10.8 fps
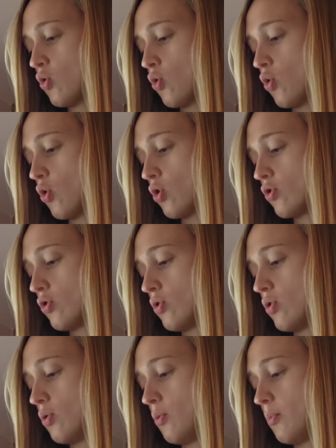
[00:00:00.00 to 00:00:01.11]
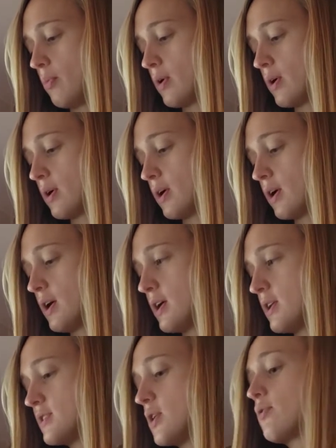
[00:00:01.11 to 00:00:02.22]
Orum. Good.
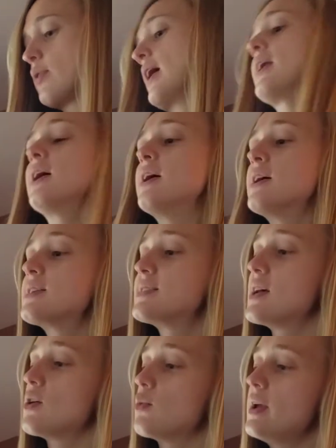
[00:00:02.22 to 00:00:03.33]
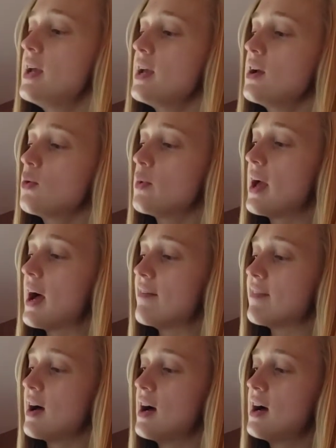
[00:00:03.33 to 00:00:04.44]
So if we had servi, we have
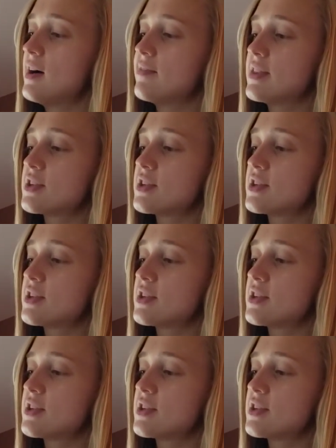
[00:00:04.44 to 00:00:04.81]
of the